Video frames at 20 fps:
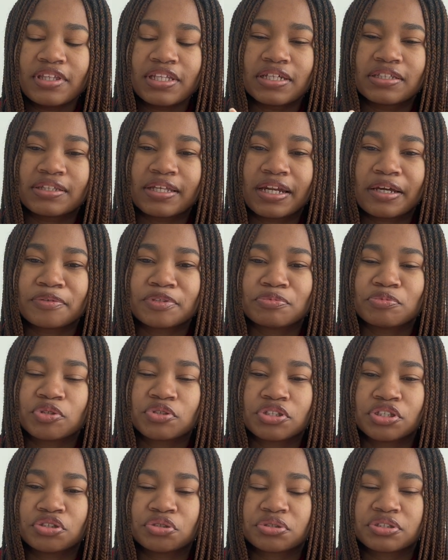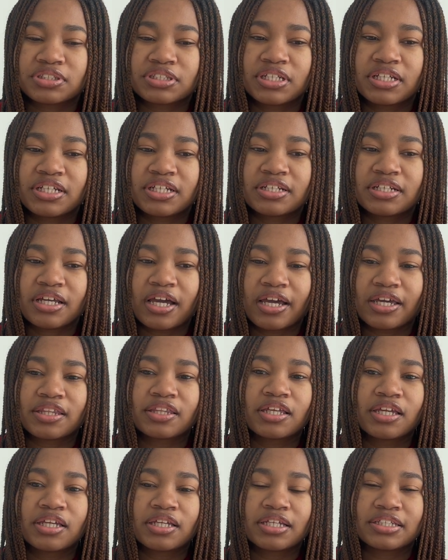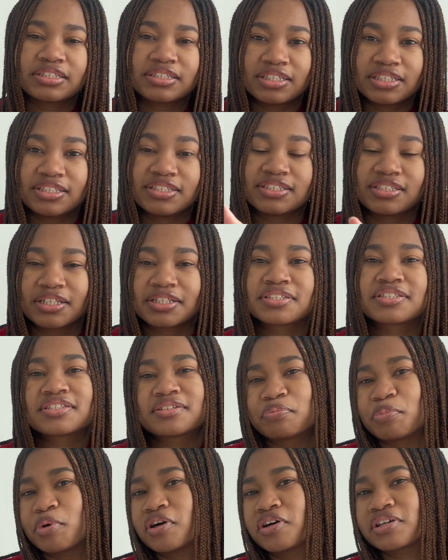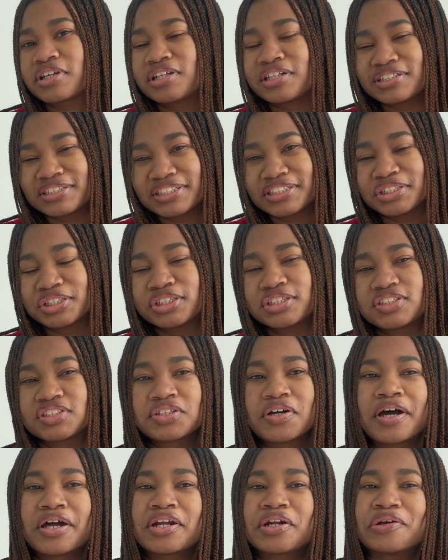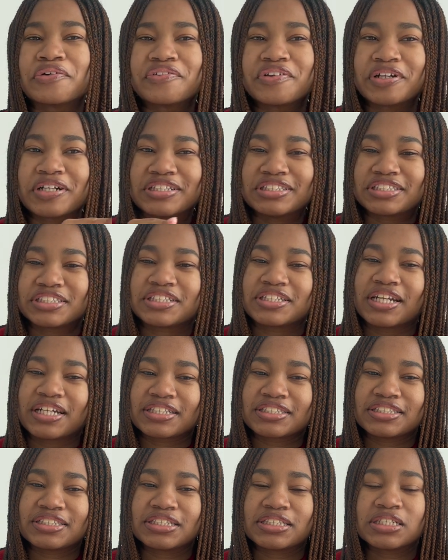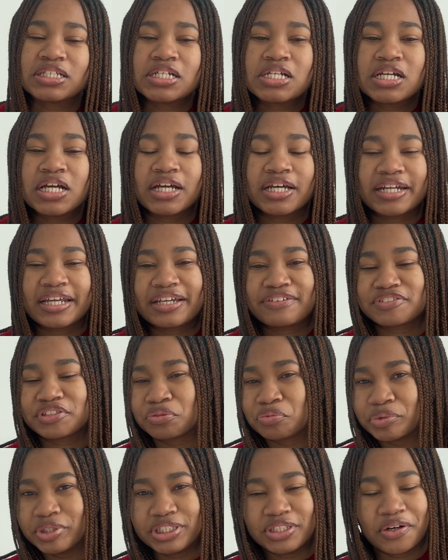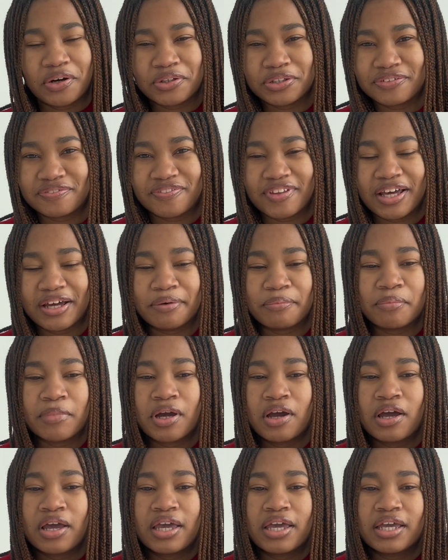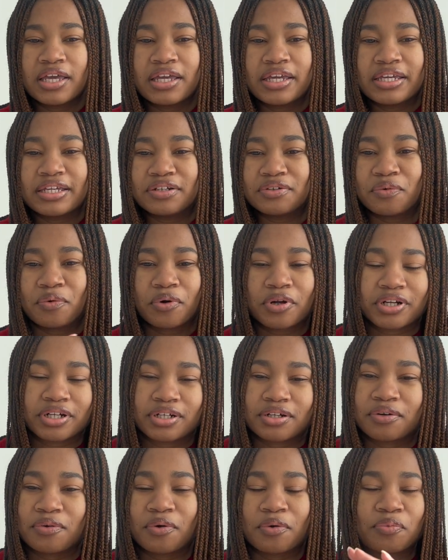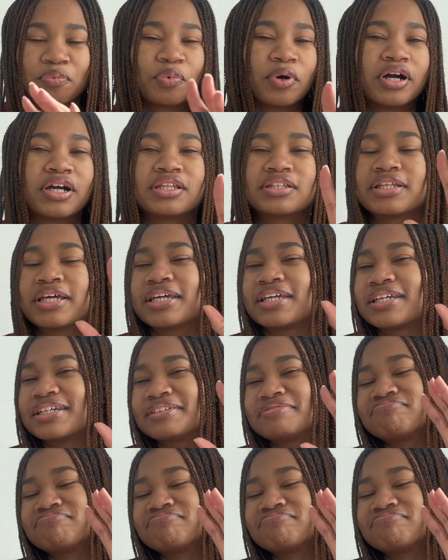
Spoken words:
that I was most interested in. I think it's the 6th book in a series, so I don't know if they're interconnected and I have to read all of them in order or what. Like,